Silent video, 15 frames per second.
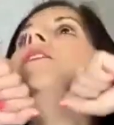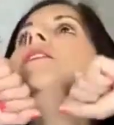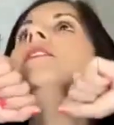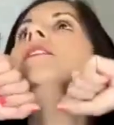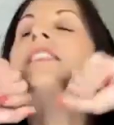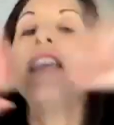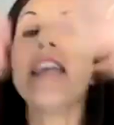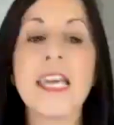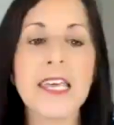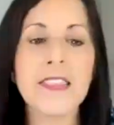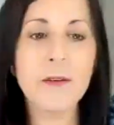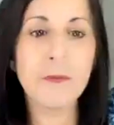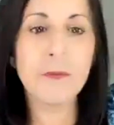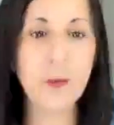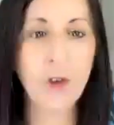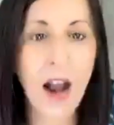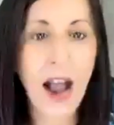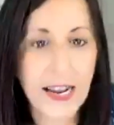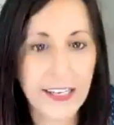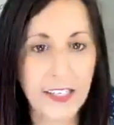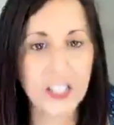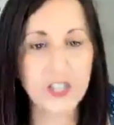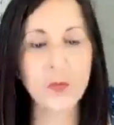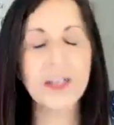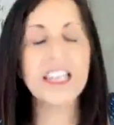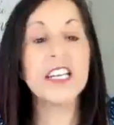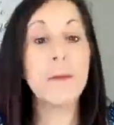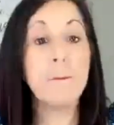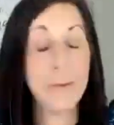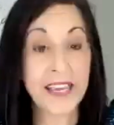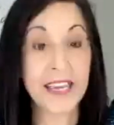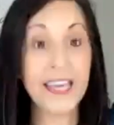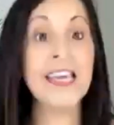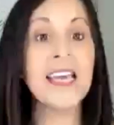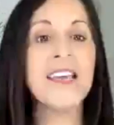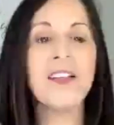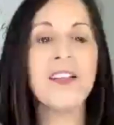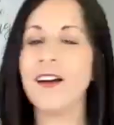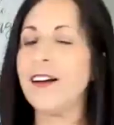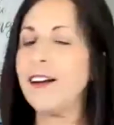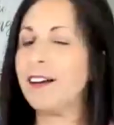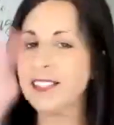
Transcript: see the miraculous we need to be uh,